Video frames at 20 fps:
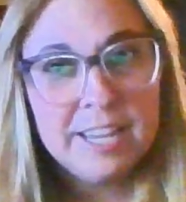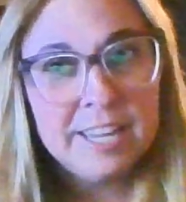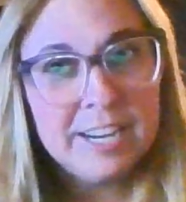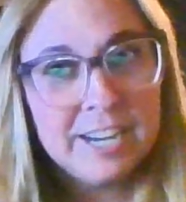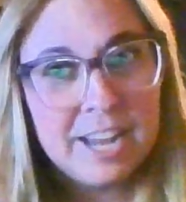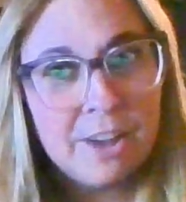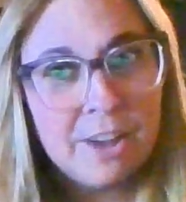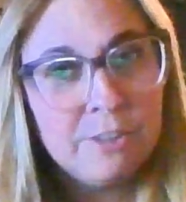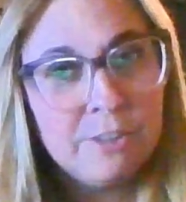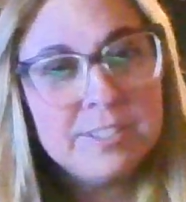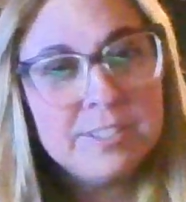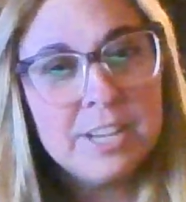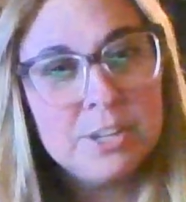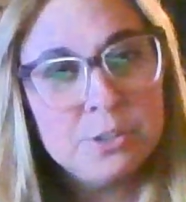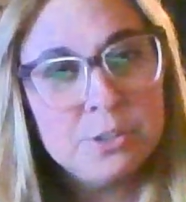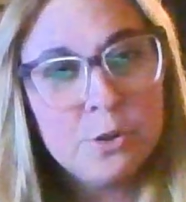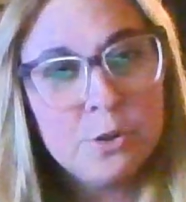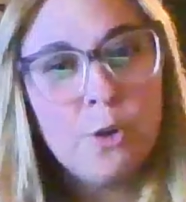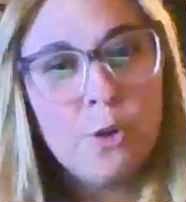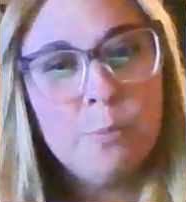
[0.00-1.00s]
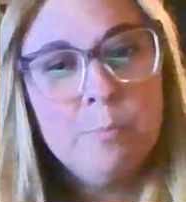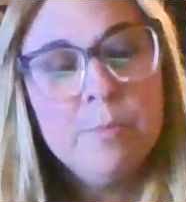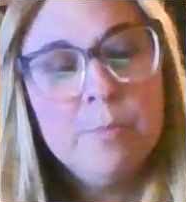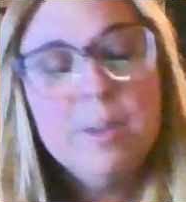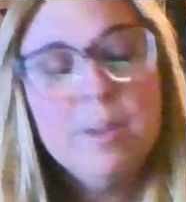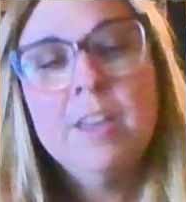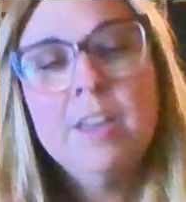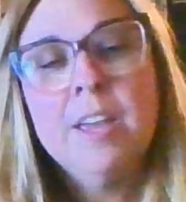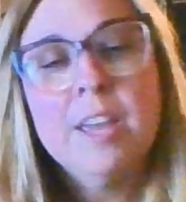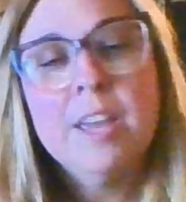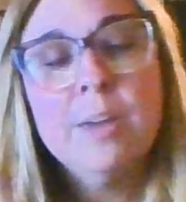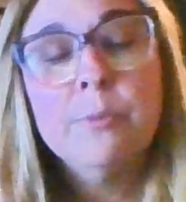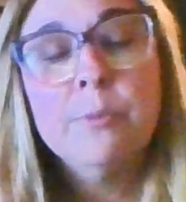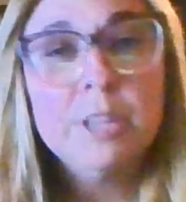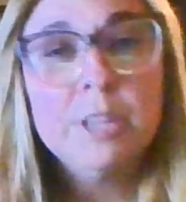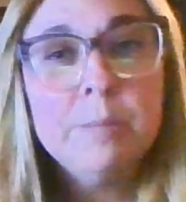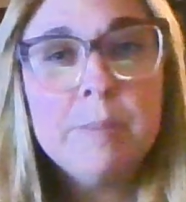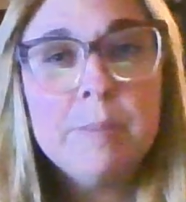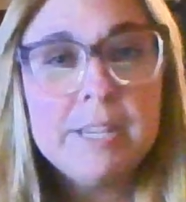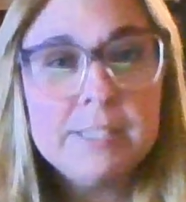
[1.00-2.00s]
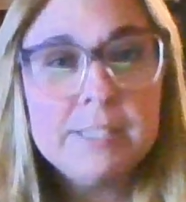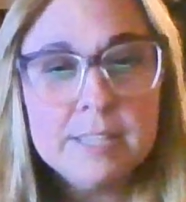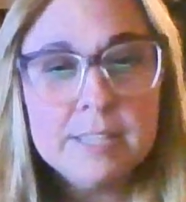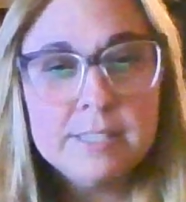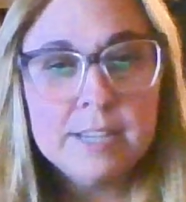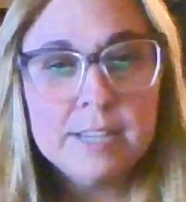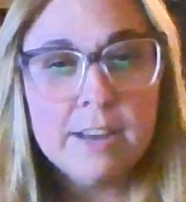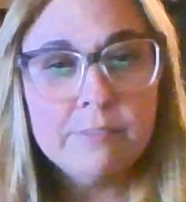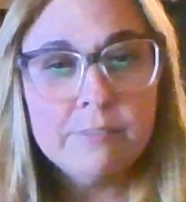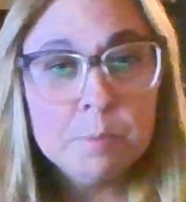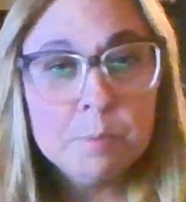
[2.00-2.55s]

in and out inside your home. It really makes sense to have a